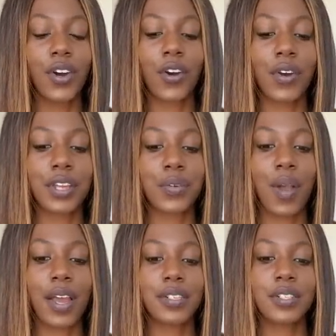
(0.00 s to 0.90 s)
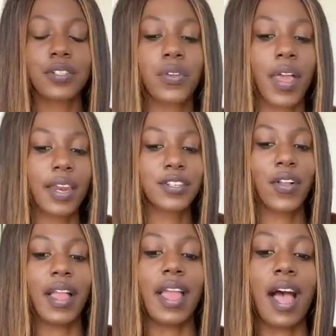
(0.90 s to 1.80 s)
All right, you guys. So that is all
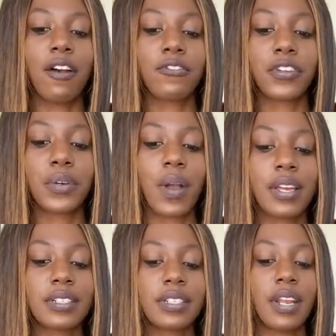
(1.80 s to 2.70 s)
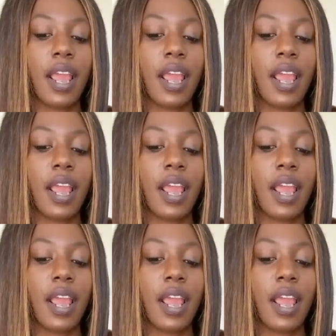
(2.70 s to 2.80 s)
I have for you guys today.